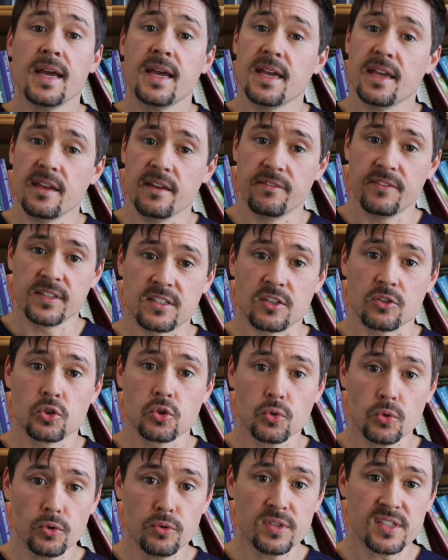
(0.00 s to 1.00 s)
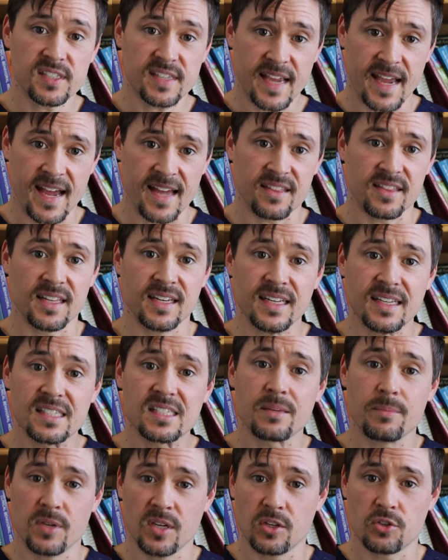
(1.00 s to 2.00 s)
If a true stat that needs
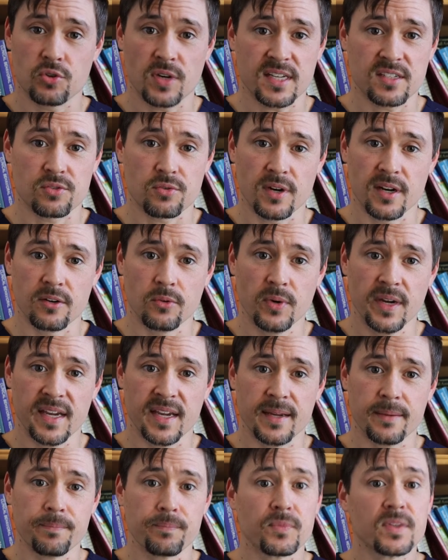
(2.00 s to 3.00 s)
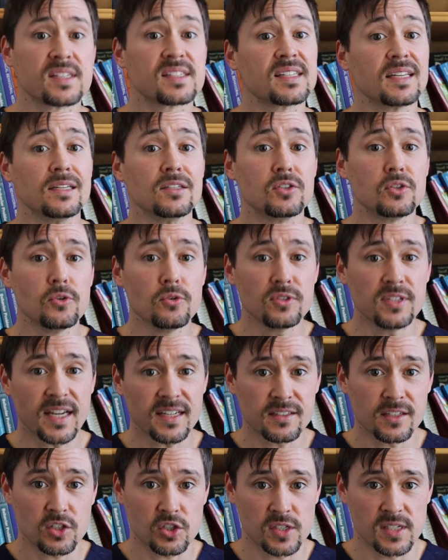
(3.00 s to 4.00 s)
to be addressed right away, send 2
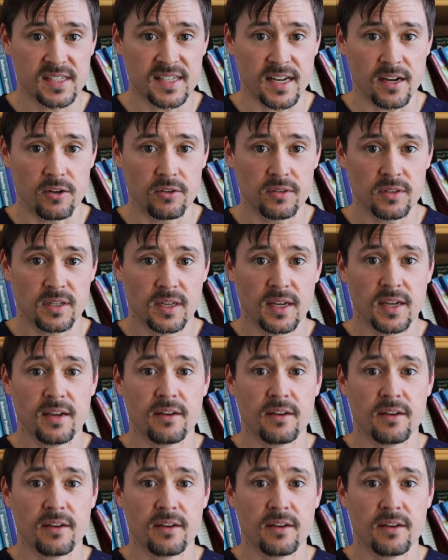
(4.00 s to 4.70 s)
technicians out,